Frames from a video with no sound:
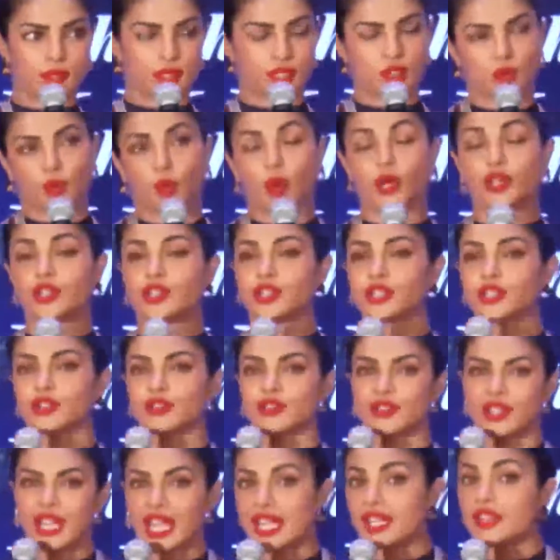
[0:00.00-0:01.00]
quality of
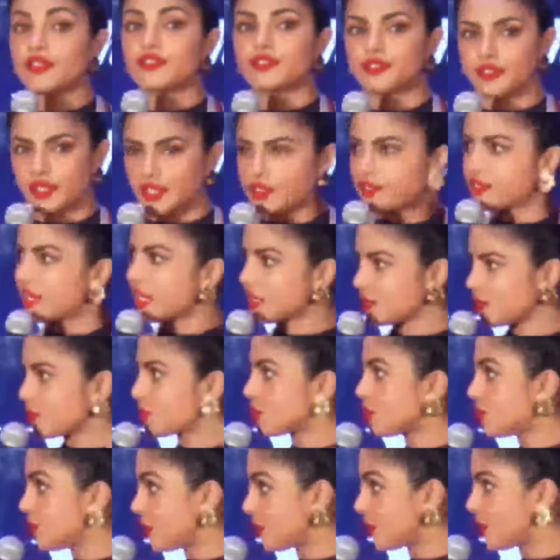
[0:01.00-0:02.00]
life, if that's
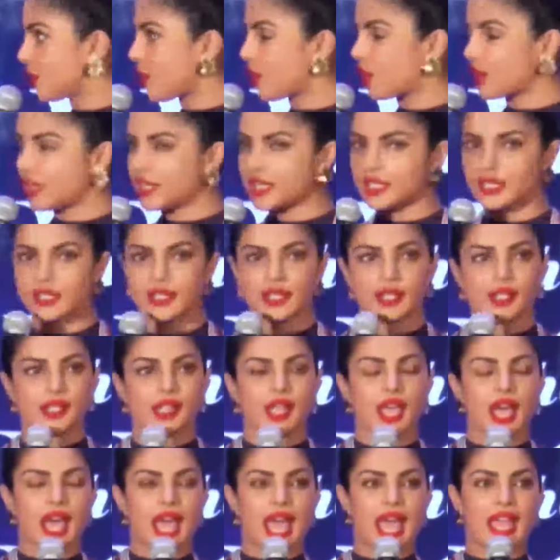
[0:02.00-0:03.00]
what you want to call it.
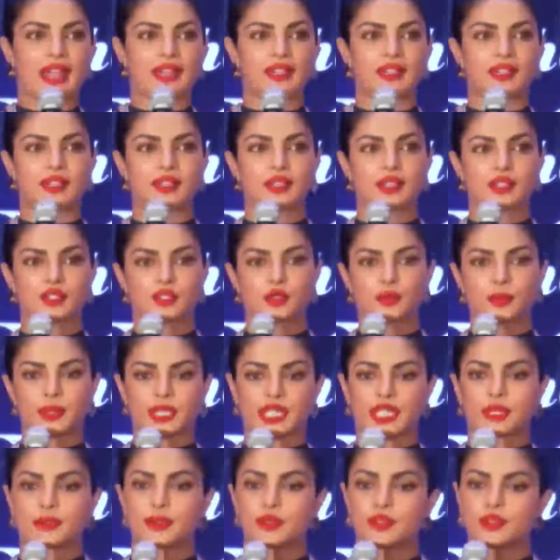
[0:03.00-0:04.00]
And to
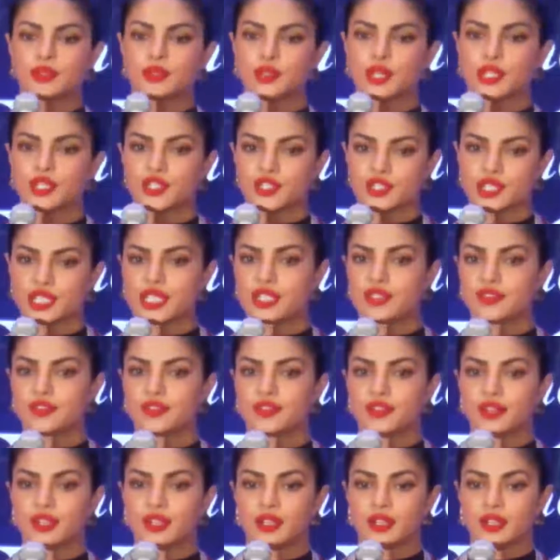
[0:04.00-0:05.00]
be able to achieve,
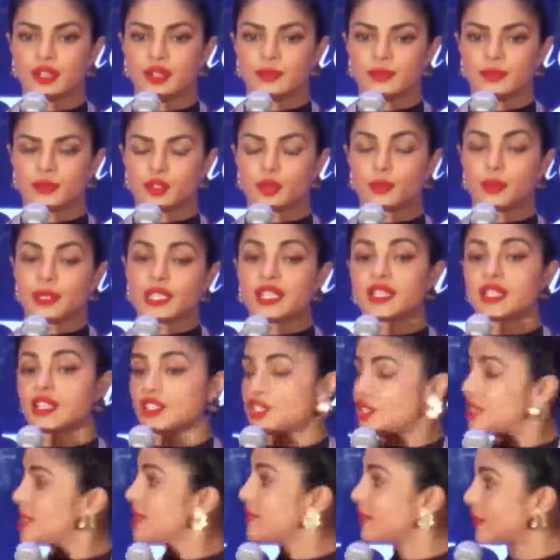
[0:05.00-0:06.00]
to be an
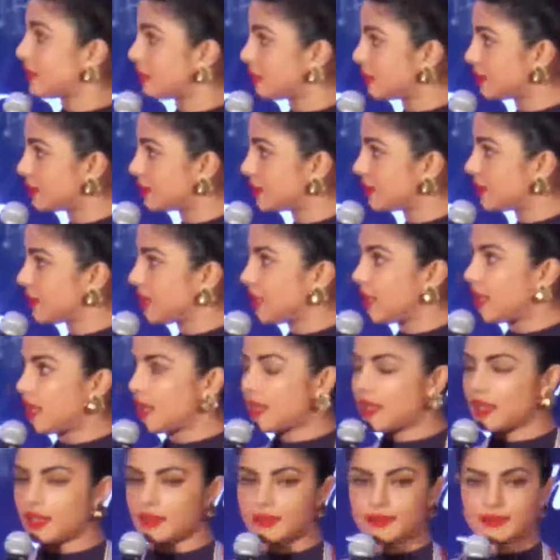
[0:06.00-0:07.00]
achiever.
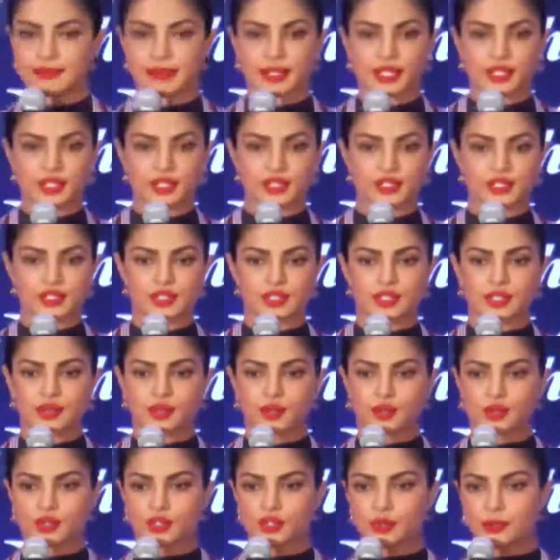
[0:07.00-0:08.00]
Because
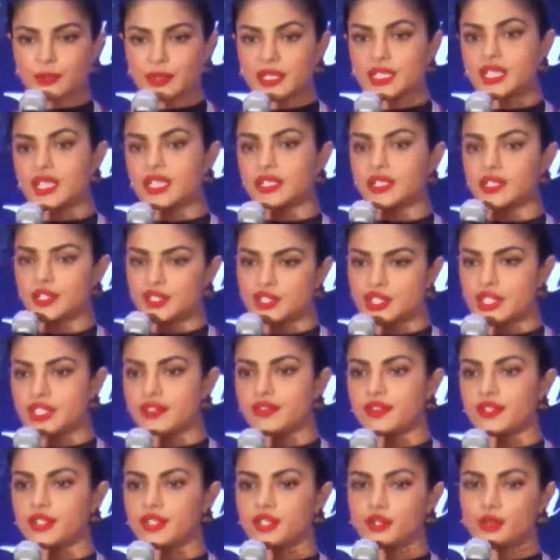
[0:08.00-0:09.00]
to be an
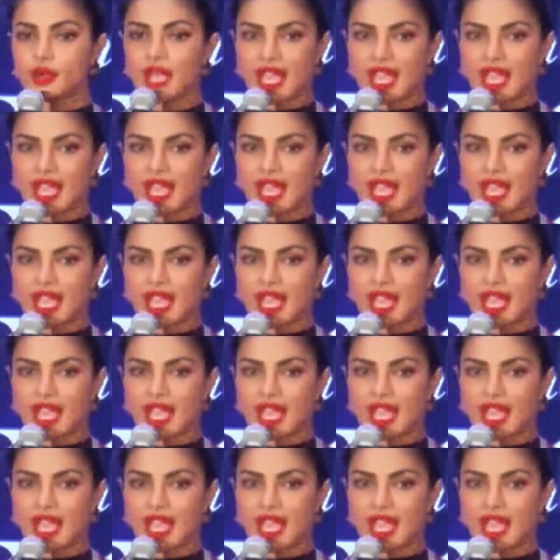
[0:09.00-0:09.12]
achiever, you